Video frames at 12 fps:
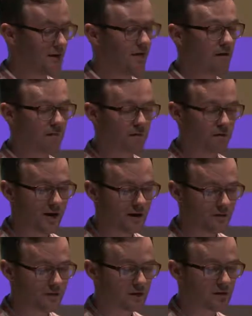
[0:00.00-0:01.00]

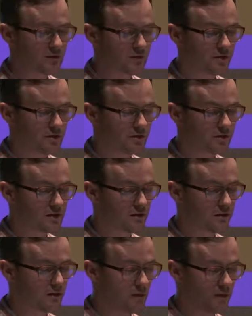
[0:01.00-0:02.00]
evaporative, and
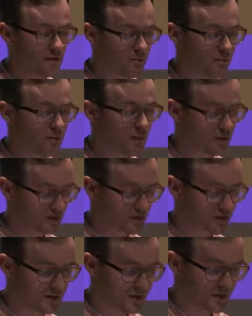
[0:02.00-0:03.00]
continuously evolving
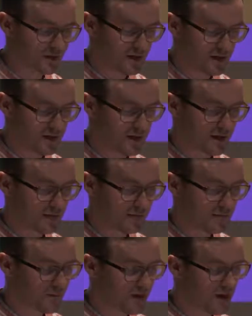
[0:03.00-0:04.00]
morphologies.
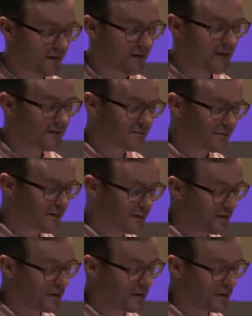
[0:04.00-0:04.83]
And then,